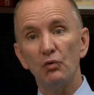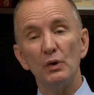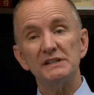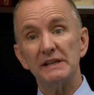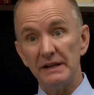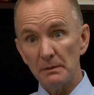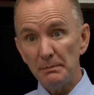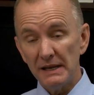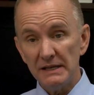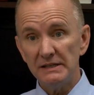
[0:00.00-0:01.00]
voice an
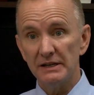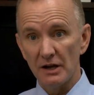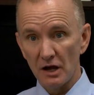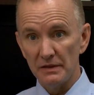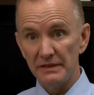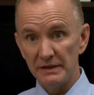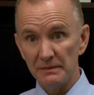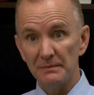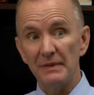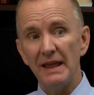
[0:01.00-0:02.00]
opinion on
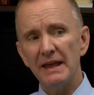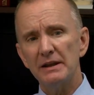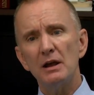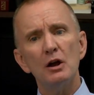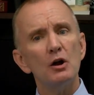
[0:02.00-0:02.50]
them and